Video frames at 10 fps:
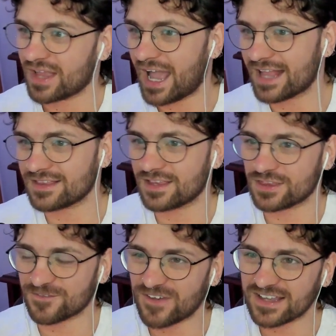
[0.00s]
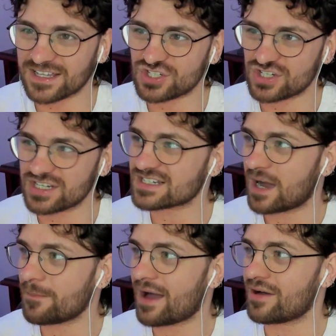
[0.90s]
And the fact that she's
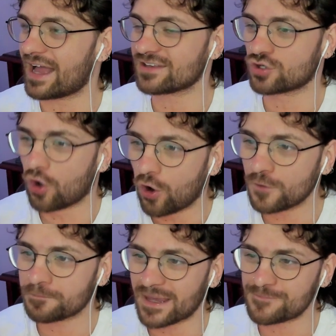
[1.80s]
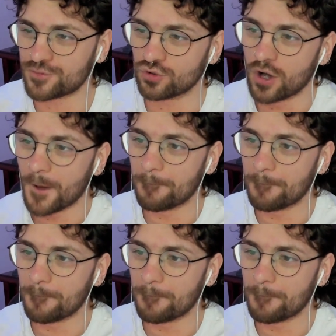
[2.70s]
come out and called people